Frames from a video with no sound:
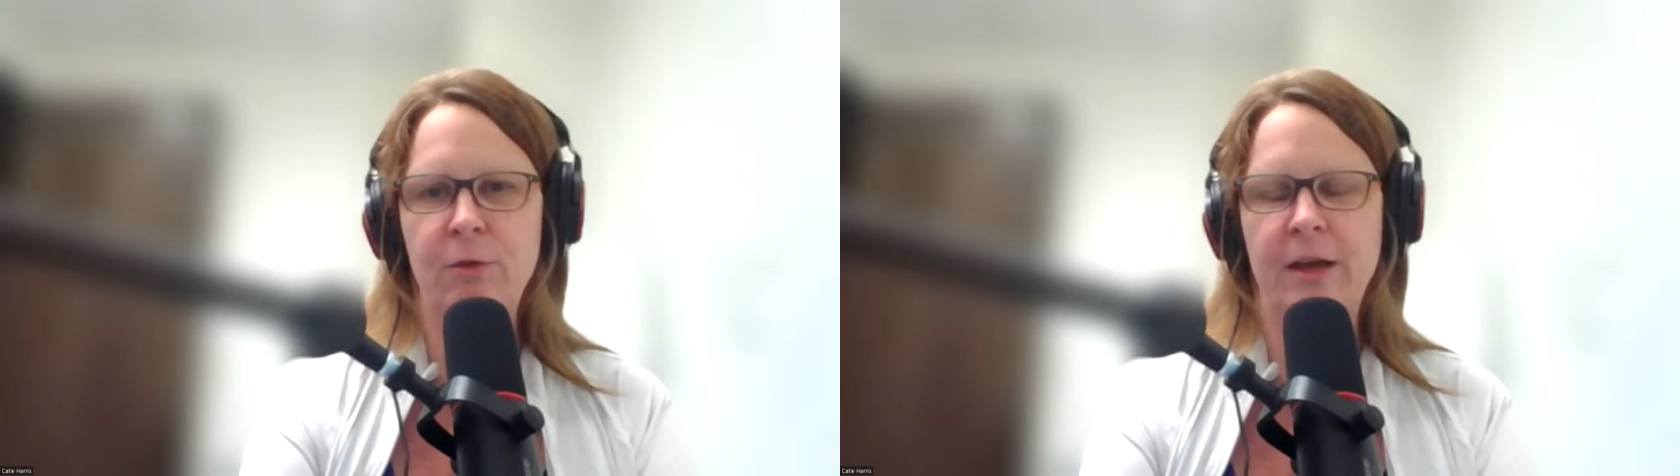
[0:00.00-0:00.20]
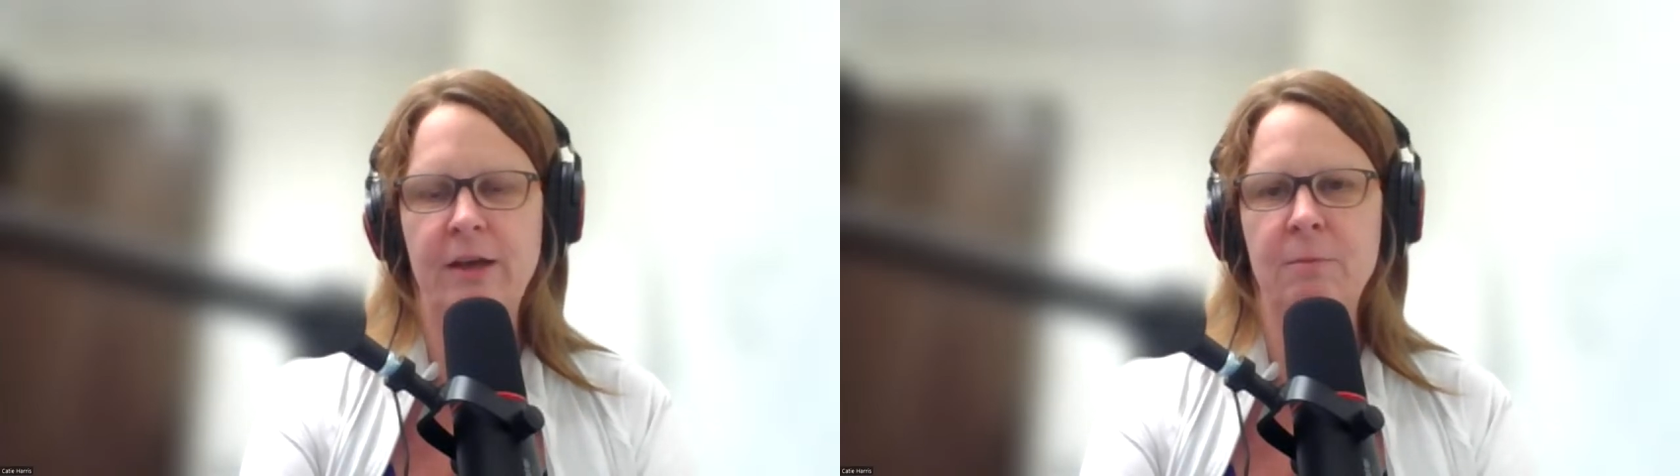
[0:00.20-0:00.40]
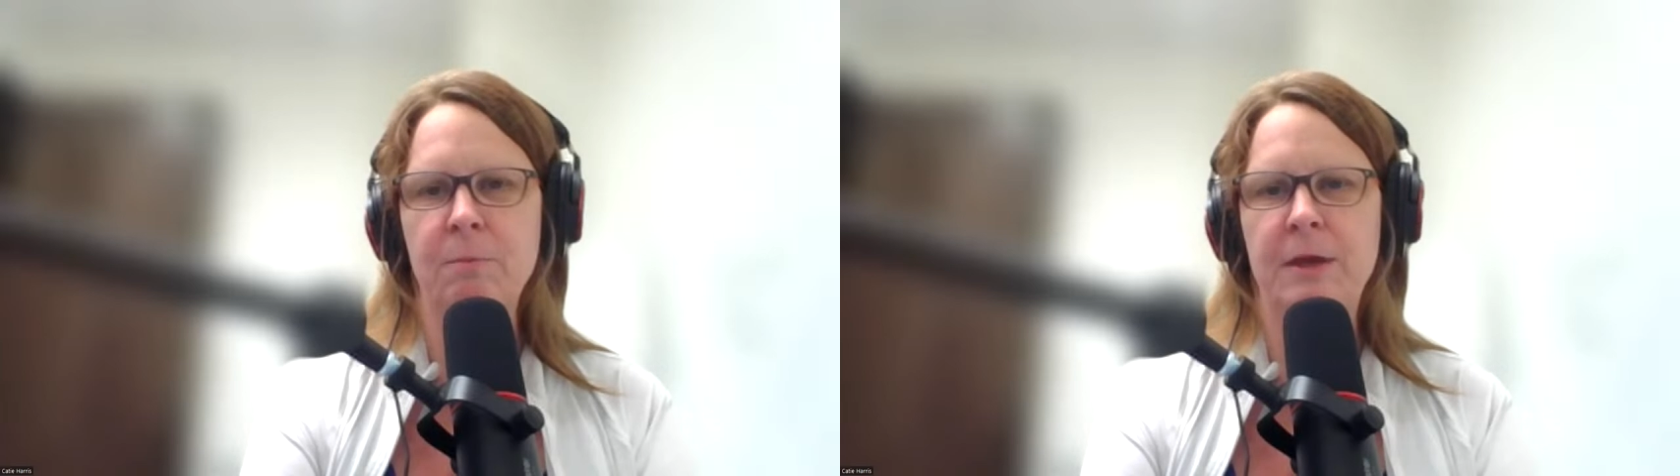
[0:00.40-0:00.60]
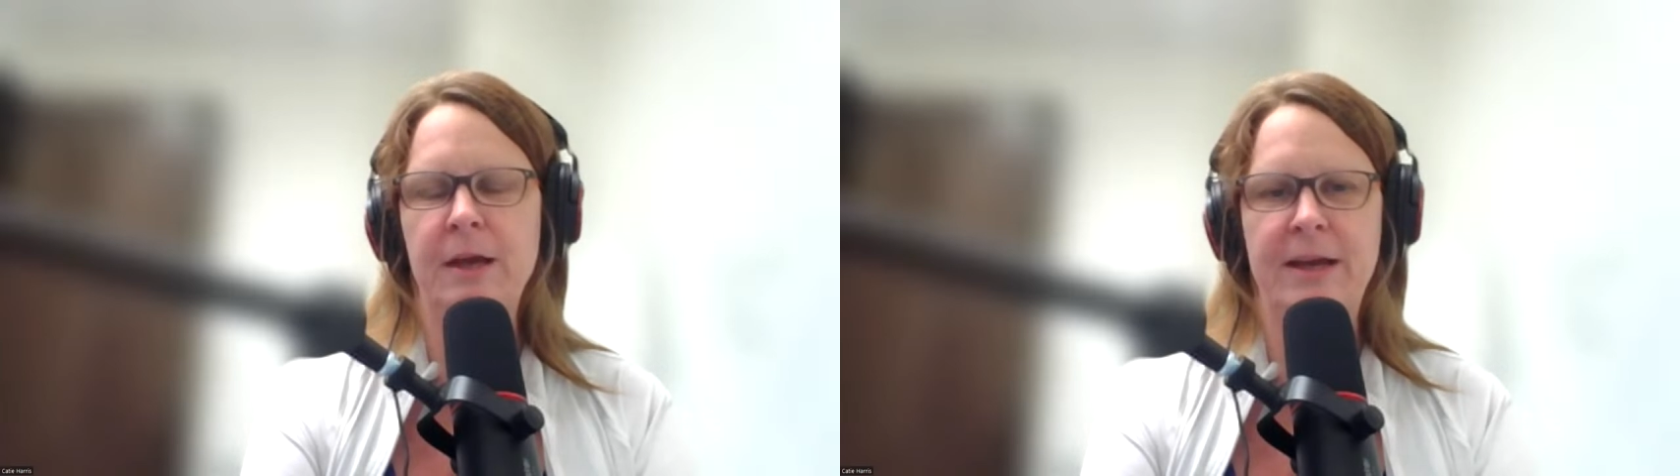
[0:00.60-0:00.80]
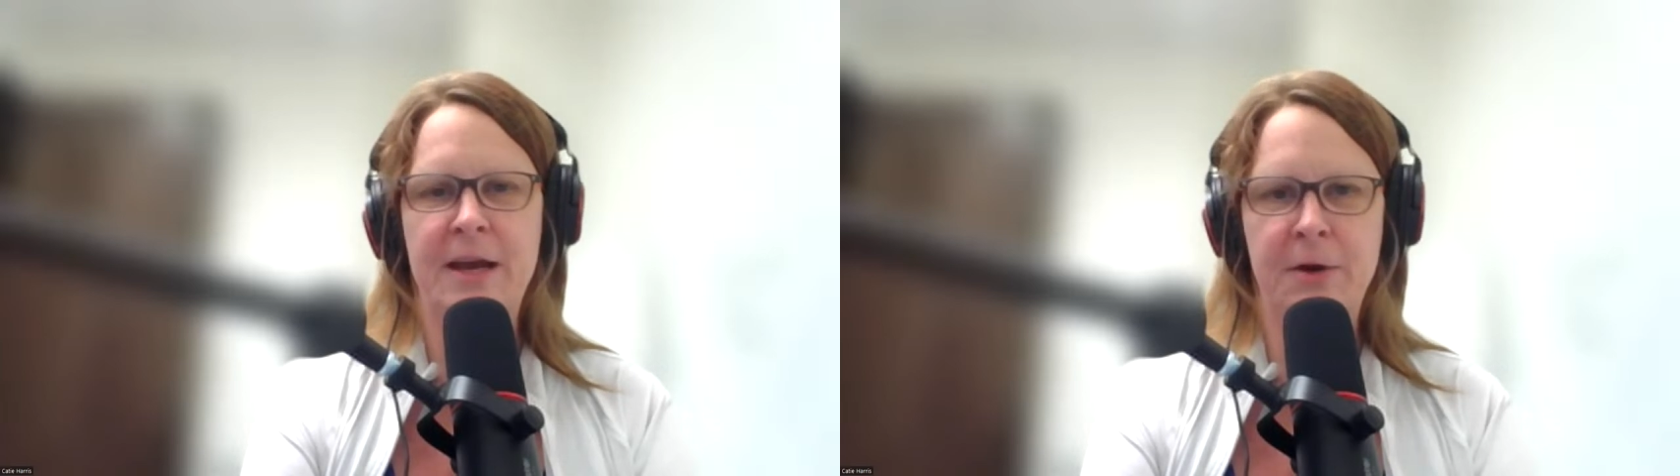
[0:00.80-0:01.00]
They can be
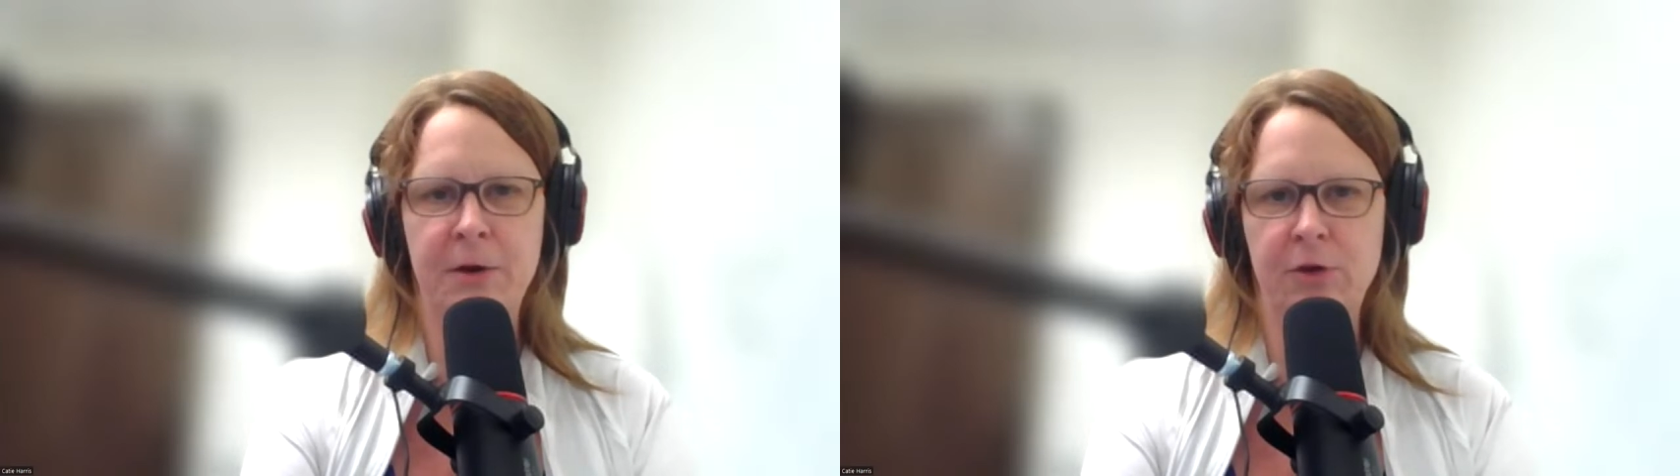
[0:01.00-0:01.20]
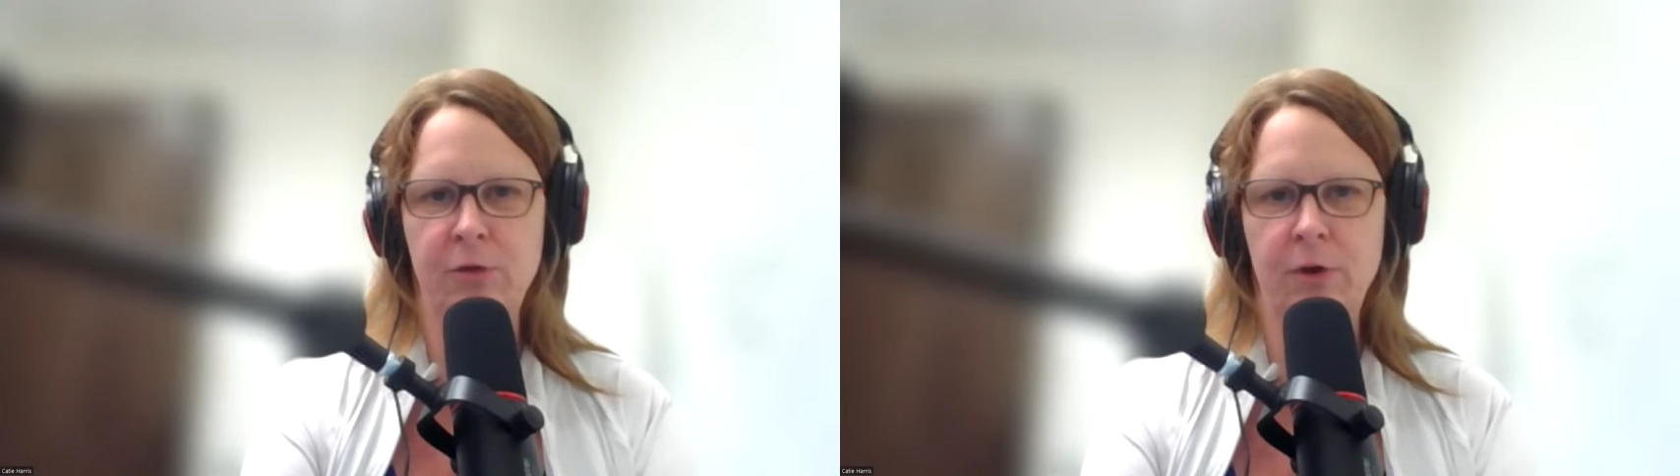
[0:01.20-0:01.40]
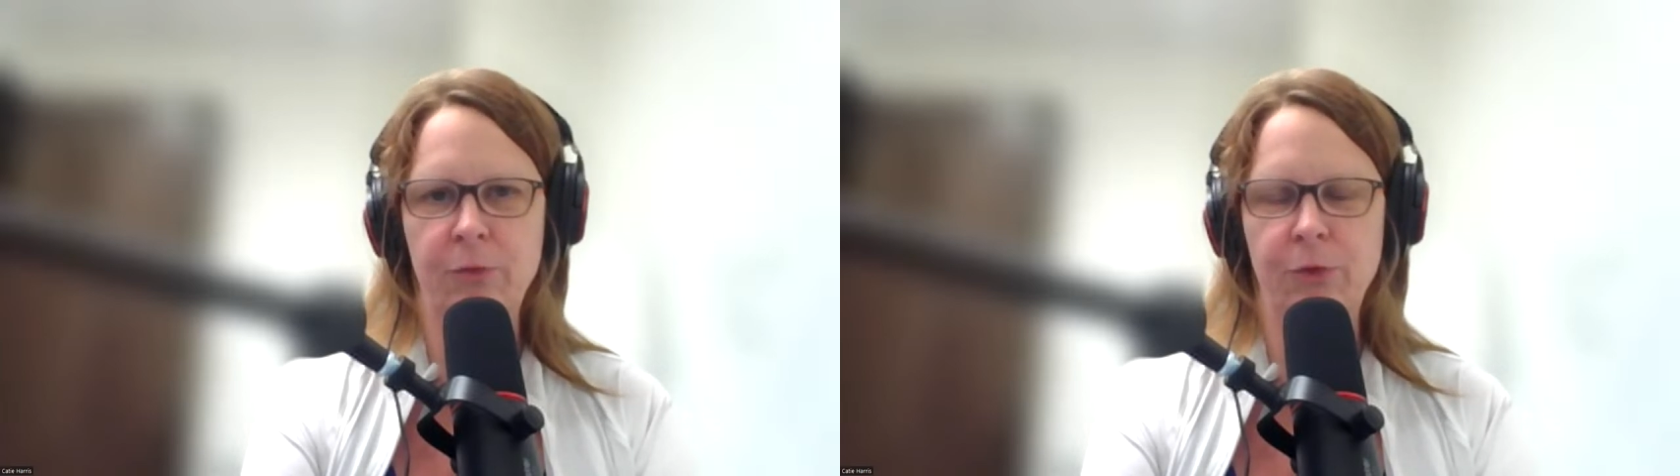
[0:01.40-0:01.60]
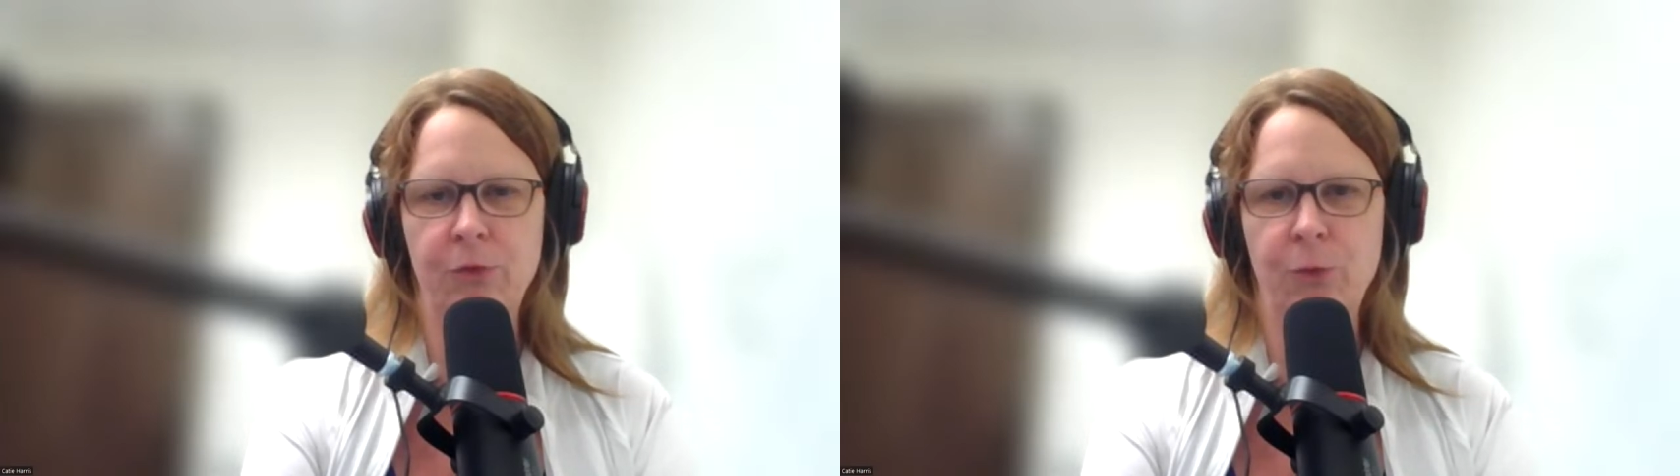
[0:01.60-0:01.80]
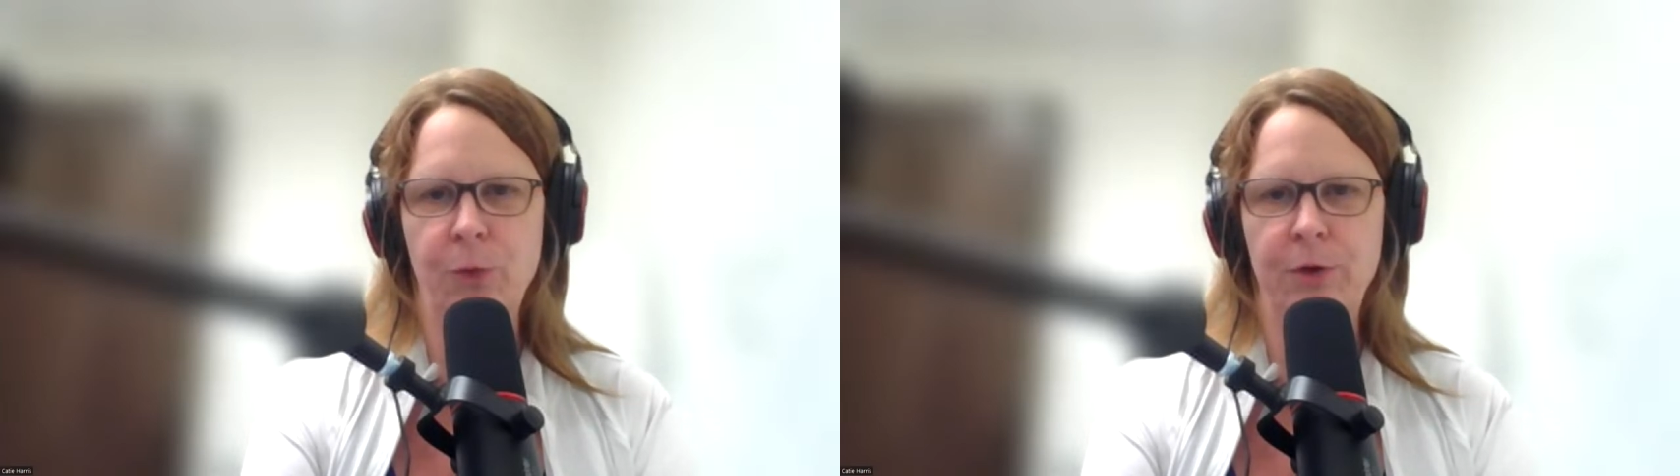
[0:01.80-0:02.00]
a character reference
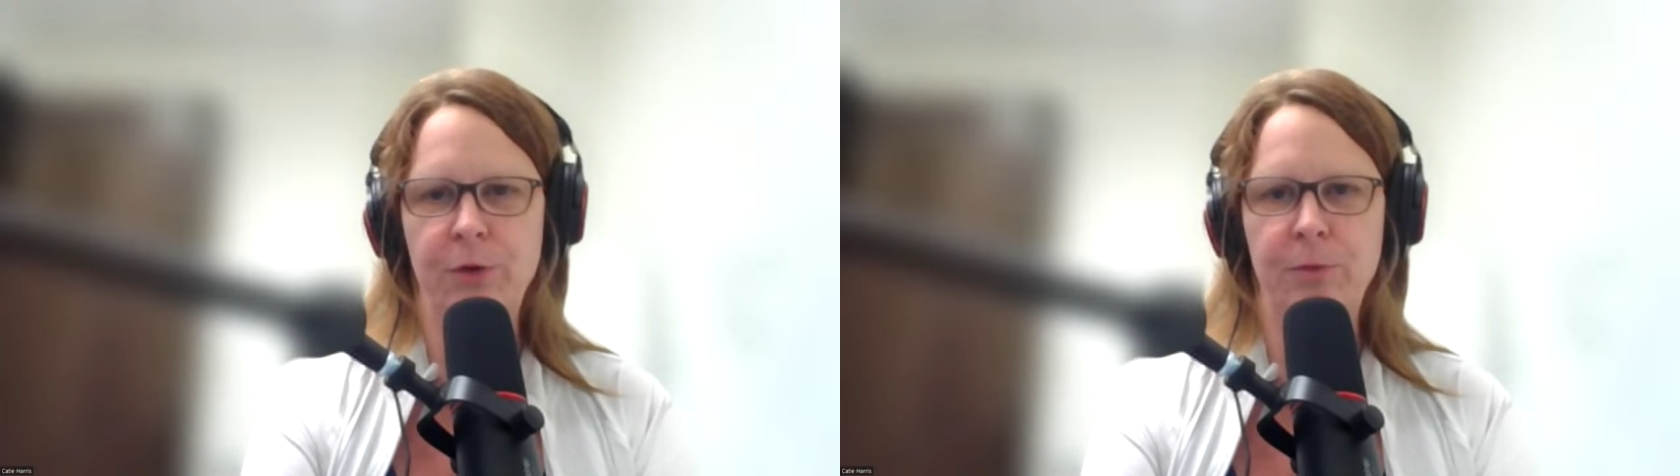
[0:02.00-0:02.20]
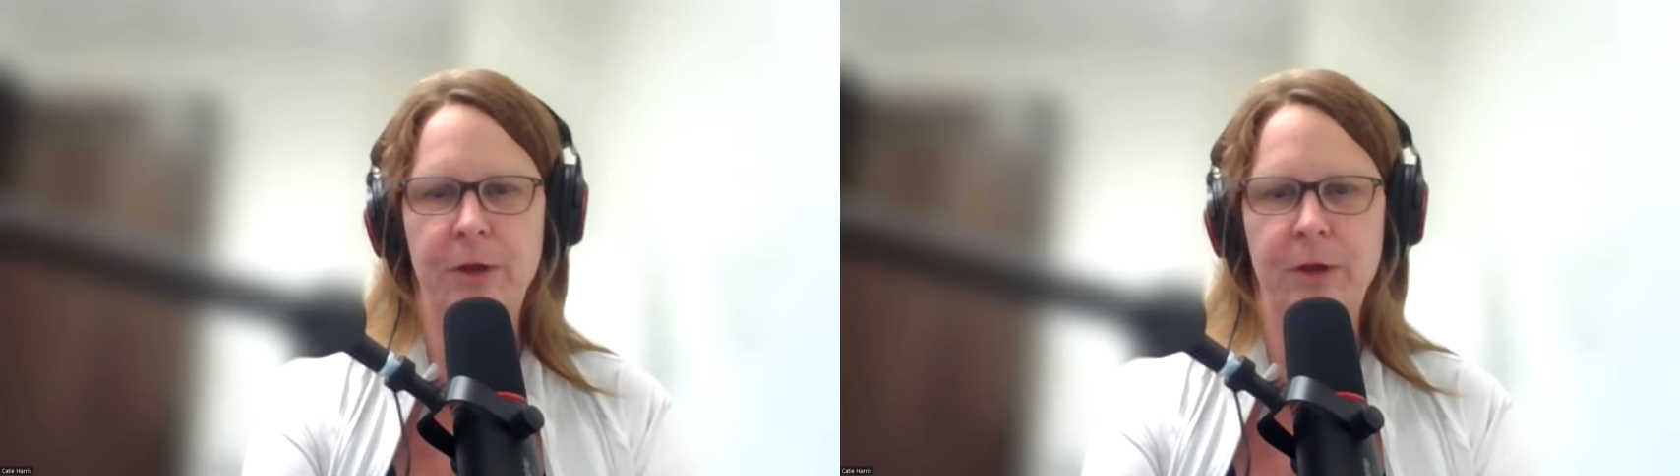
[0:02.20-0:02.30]
for you.